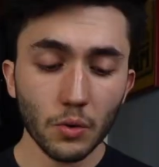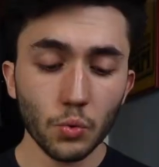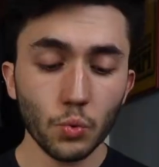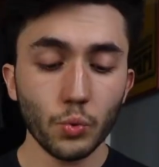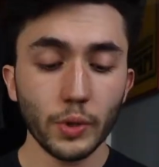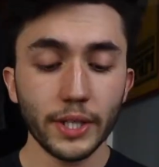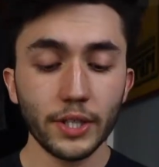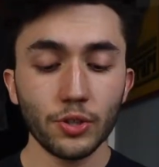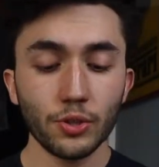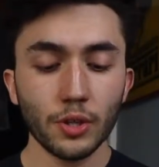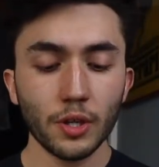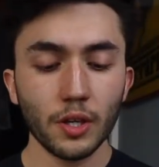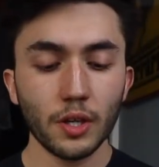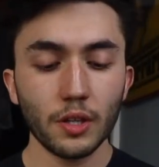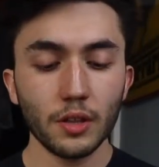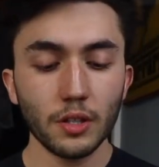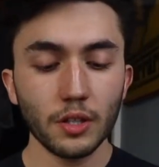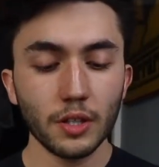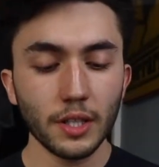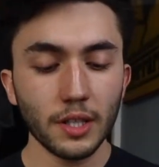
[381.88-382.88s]
When
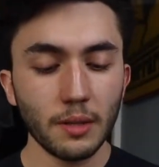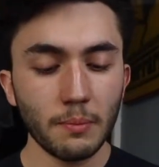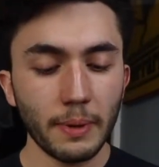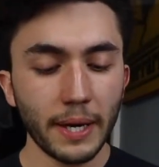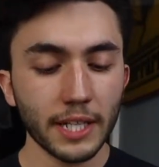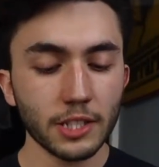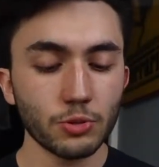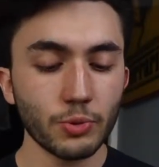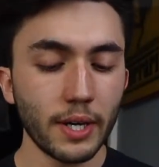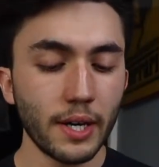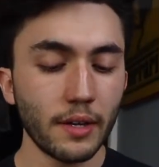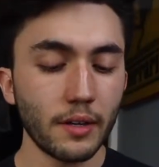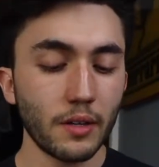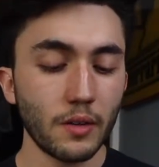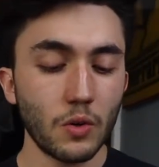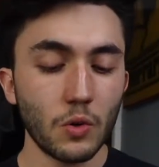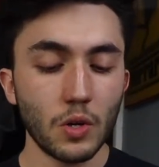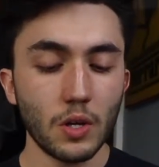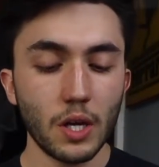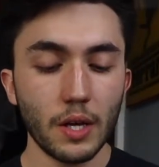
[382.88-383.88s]
you're learning the back squat,
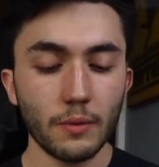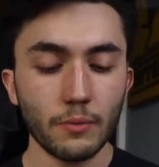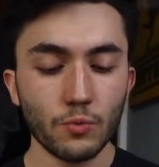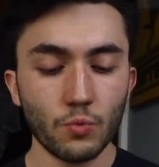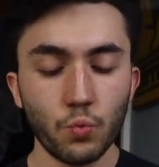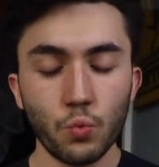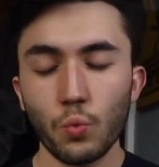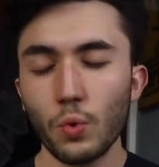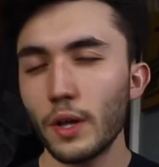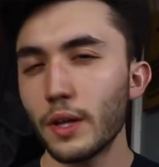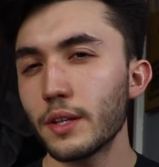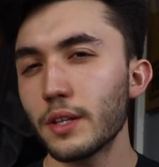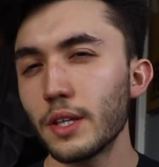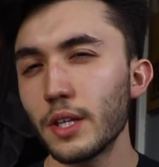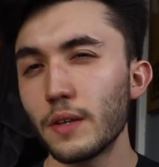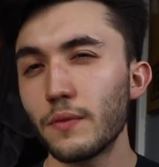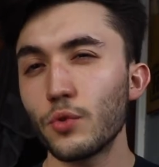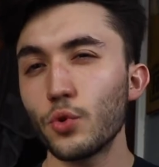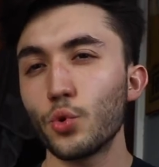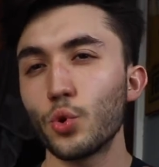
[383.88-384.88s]

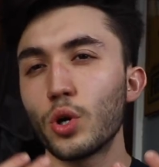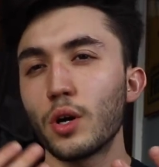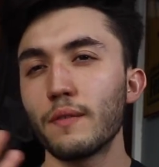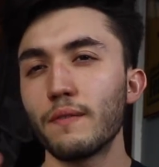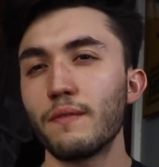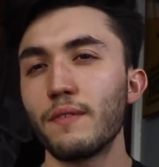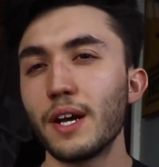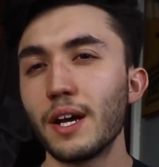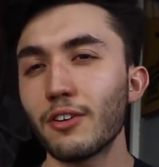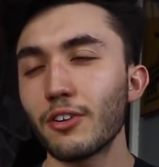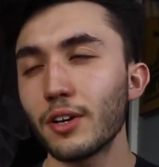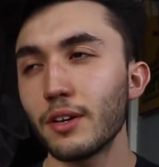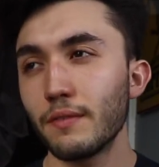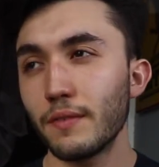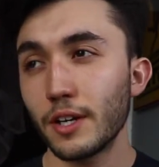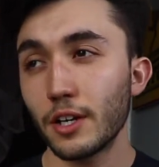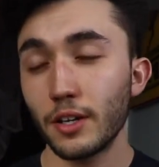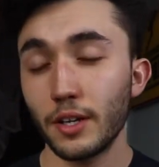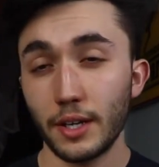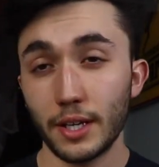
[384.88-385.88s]
if you are very,
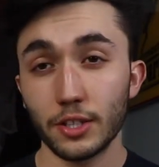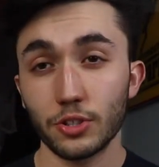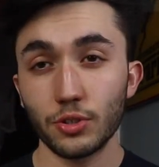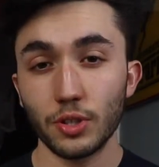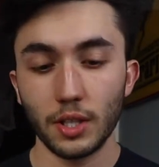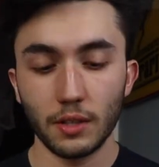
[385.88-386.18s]
very entry